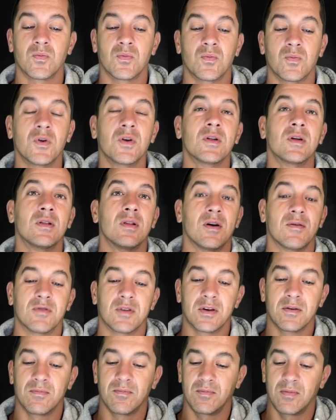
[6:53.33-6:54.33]
really
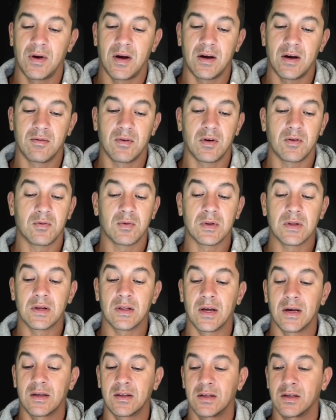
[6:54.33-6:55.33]
lovely. I, I really
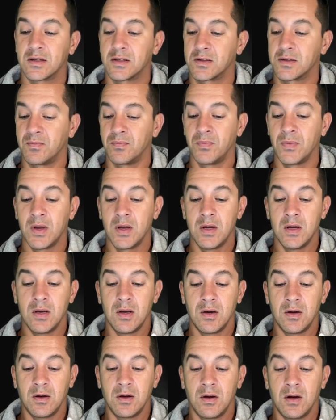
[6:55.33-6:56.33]
like this.
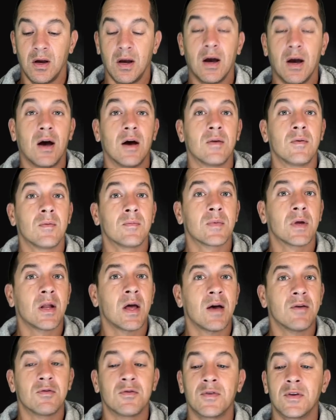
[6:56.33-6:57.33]
And I'm going to
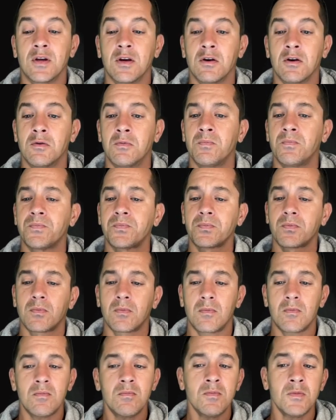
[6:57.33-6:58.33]
have a video
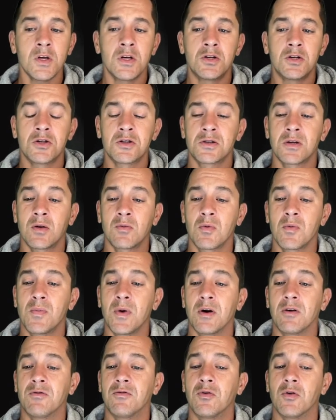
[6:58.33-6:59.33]
just on
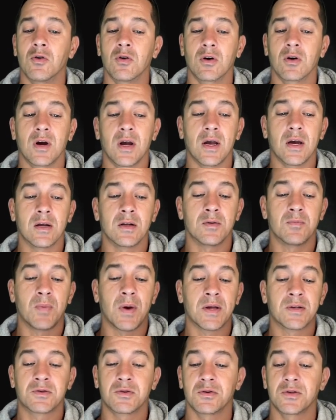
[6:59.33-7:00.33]
Rebelle 4 and
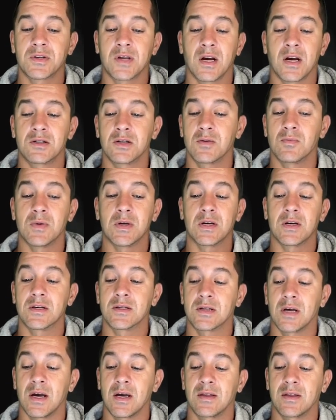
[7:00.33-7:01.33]
pencil sketching because I